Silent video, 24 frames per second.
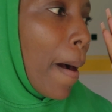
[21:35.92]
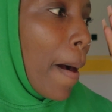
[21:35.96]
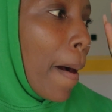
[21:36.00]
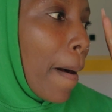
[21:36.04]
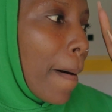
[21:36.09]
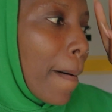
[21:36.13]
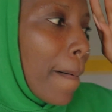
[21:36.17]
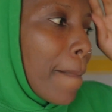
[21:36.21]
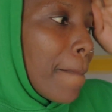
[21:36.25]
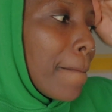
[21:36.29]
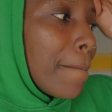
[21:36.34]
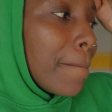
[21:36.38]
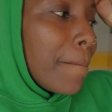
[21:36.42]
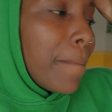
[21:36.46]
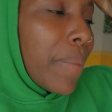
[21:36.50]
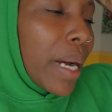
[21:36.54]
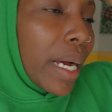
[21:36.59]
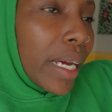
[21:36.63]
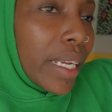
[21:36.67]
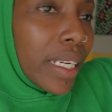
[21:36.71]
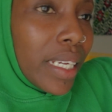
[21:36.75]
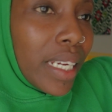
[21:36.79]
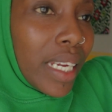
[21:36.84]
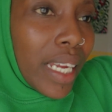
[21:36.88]

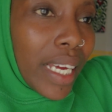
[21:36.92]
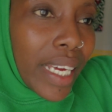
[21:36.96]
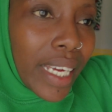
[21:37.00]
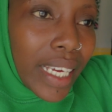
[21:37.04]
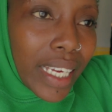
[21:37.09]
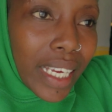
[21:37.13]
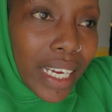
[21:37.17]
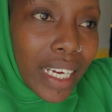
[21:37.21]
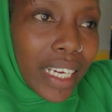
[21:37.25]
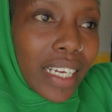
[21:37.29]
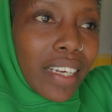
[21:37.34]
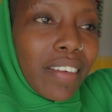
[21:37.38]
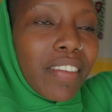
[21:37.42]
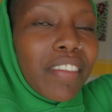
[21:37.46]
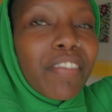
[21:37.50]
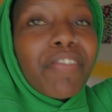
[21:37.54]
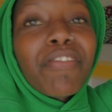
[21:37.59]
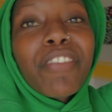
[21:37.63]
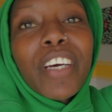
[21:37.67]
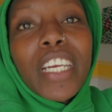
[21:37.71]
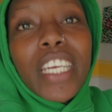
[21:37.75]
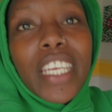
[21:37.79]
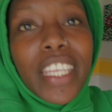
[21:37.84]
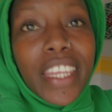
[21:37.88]
But like,
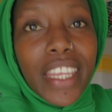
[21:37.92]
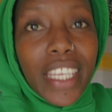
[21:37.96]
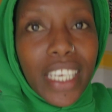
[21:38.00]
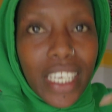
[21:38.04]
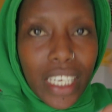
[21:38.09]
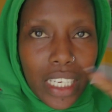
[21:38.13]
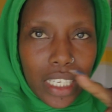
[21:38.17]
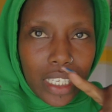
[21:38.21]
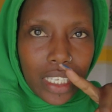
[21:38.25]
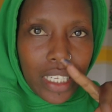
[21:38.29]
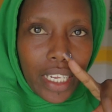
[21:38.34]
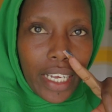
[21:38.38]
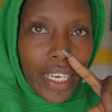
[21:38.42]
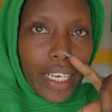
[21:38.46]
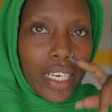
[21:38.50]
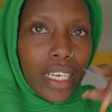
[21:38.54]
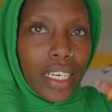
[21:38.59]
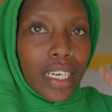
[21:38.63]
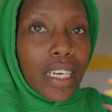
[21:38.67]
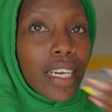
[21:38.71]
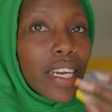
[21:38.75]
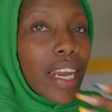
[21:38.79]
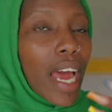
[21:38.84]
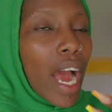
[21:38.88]
funny thing is
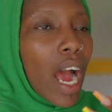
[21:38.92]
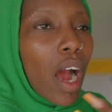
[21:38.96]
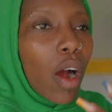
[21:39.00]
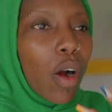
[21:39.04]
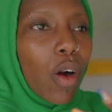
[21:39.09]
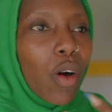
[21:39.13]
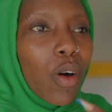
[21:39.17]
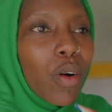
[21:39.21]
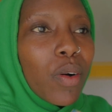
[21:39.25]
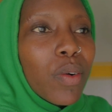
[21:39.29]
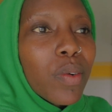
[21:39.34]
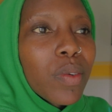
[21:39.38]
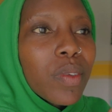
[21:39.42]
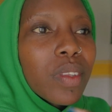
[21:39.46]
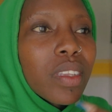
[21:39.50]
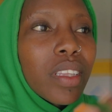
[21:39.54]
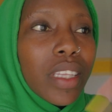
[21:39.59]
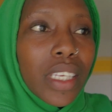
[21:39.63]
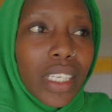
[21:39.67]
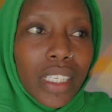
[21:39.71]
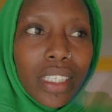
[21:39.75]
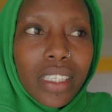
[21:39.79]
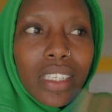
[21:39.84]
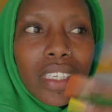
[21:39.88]
like now,
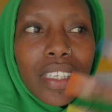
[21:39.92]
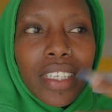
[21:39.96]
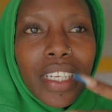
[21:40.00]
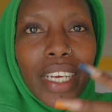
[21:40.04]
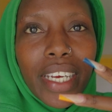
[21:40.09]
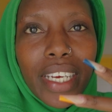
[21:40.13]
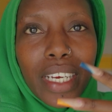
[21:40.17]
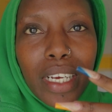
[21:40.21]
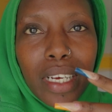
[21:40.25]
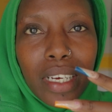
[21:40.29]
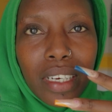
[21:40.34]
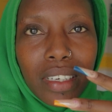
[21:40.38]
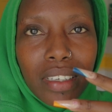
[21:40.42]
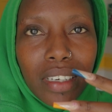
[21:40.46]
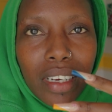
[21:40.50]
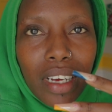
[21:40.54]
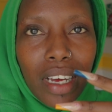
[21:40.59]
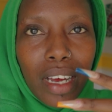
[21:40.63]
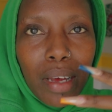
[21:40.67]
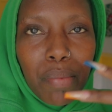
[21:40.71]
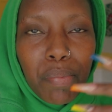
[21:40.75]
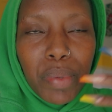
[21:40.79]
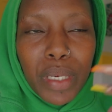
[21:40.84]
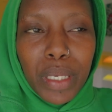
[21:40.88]
this is like
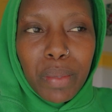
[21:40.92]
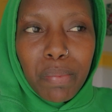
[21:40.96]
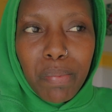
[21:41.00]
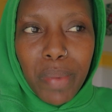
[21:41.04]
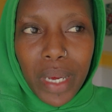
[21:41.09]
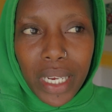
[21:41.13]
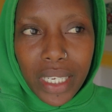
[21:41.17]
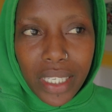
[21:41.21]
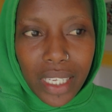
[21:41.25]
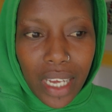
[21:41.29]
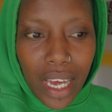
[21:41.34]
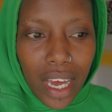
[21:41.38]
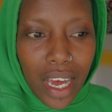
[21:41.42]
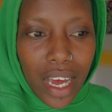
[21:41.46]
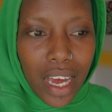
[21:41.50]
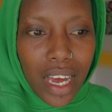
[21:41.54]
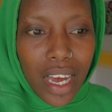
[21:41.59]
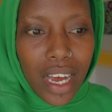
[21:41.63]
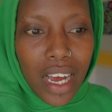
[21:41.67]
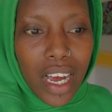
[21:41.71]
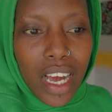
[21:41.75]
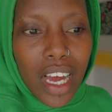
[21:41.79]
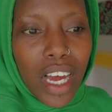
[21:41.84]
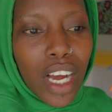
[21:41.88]
a bit
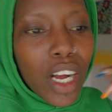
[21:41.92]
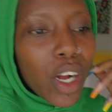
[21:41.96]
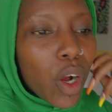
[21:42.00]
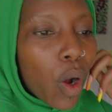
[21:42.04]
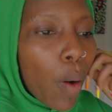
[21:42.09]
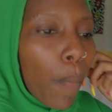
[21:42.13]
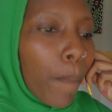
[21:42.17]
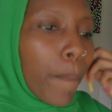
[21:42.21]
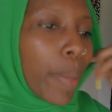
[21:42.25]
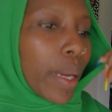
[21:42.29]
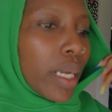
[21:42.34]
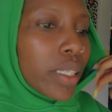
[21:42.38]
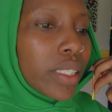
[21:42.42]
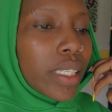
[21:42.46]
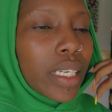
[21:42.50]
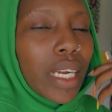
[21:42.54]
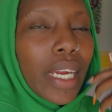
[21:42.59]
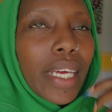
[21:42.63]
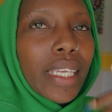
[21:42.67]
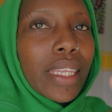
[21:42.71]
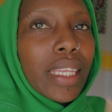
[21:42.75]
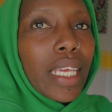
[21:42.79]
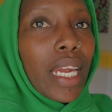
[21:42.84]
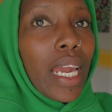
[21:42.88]
better compared
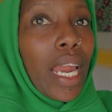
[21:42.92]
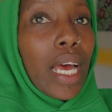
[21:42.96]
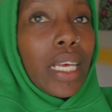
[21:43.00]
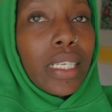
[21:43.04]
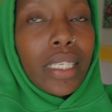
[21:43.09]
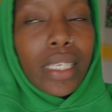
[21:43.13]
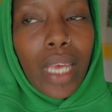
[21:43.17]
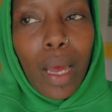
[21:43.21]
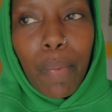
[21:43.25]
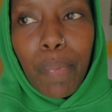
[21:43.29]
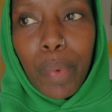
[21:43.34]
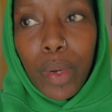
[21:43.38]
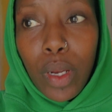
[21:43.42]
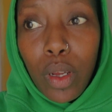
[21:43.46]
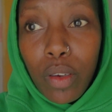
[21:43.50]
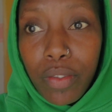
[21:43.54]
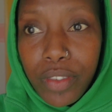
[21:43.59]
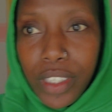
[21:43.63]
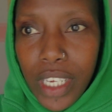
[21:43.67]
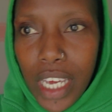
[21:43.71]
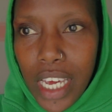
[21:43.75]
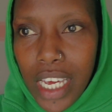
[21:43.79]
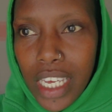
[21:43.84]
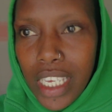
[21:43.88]
to like the last couple
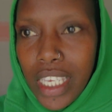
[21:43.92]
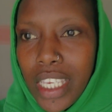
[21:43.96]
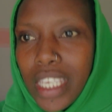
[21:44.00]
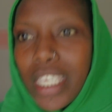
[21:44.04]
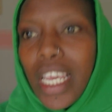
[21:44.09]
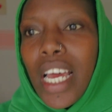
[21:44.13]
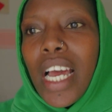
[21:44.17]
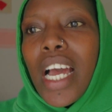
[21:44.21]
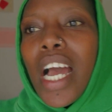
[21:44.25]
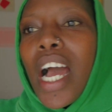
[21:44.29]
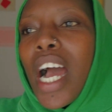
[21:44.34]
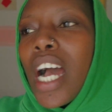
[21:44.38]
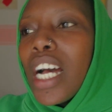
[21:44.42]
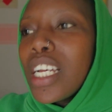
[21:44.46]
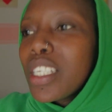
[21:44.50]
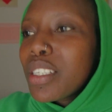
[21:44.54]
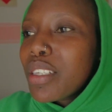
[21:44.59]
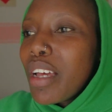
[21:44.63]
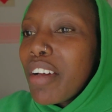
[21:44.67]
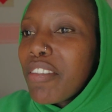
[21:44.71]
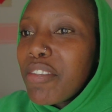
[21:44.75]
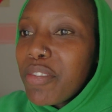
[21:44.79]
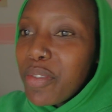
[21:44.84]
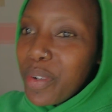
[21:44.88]
of days.
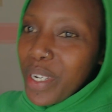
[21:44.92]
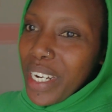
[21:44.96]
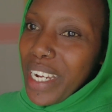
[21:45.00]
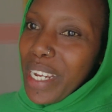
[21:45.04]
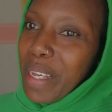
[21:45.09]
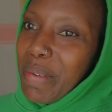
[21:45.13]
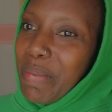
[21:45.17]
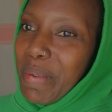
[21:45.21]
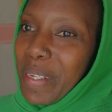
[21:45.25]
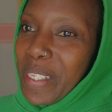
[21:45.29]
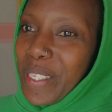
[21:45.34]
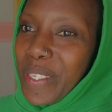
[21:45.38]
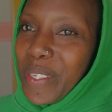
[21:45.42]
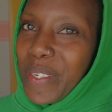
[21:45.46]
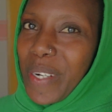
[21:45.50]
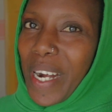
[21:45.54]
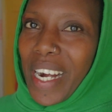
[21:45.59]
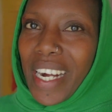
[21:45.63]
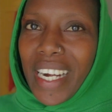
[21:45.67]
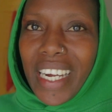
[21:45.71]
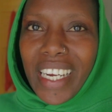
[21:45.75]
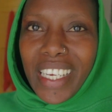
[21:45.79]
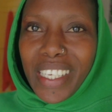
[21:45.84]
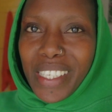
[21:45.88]
So I've really been
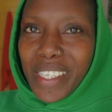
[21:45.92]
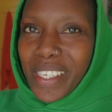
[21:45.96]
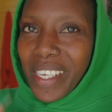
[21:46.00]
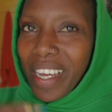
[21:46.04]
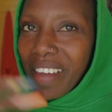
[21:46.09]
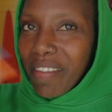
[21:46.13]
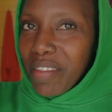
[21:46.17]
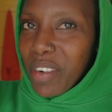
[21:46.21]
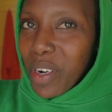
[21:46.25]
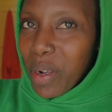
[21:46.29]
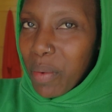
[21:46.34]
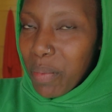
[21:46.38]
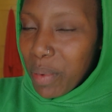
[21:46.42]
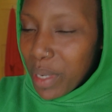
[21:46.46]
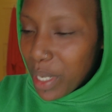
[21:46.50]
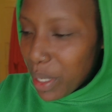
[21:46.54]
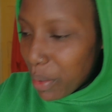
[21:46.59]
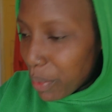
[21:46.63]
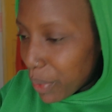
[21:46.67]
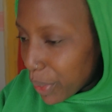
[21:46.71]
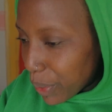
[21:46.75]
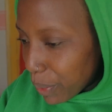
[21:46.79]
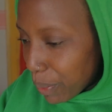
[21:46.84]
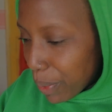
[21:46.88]
struggling, so I've not
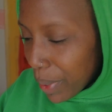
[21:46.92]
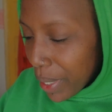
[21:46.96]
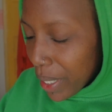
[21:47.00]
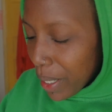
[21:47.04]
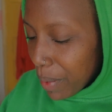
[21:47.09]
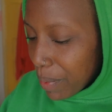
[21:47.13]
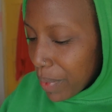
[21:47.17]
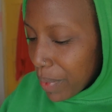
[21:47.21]
been able to pick